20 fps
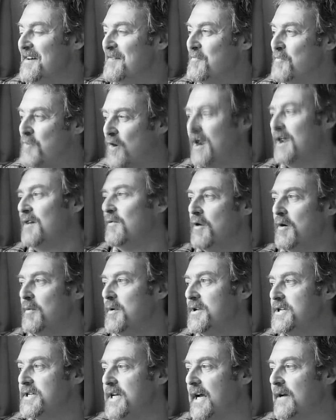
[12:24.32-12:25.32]
Brilliant
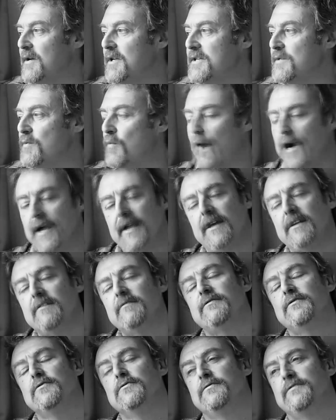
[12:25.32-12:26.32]
woman. She had this one
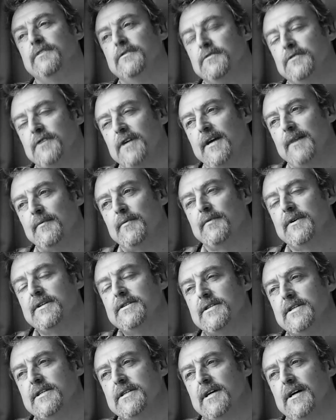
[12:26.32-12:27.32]
unfulfilled dream, and when
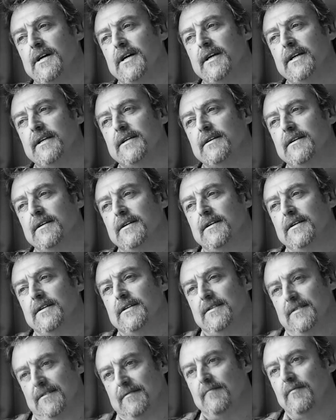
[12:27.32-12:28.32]
she died,
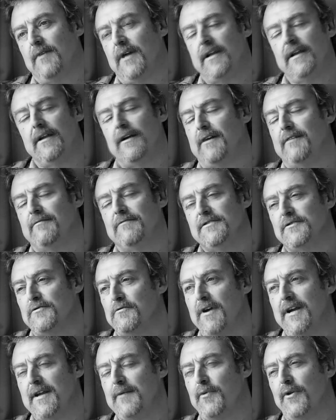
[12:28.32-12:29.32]
when life was
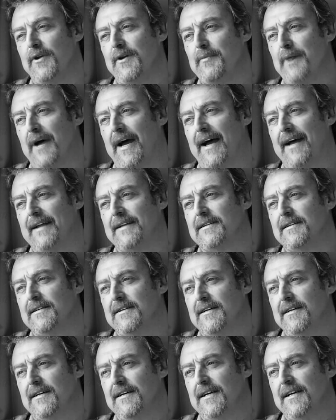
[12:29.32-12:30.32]
already pretty bad,
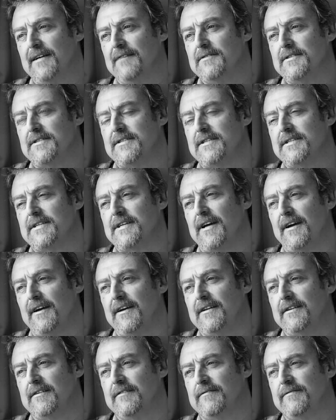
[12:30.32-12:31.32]
it was just
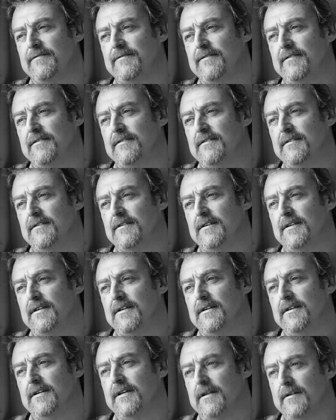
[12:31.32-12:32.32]
kind of
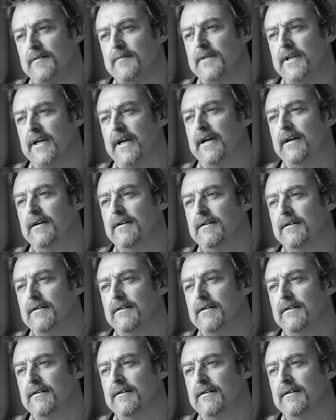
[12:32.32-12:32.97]
get on with it.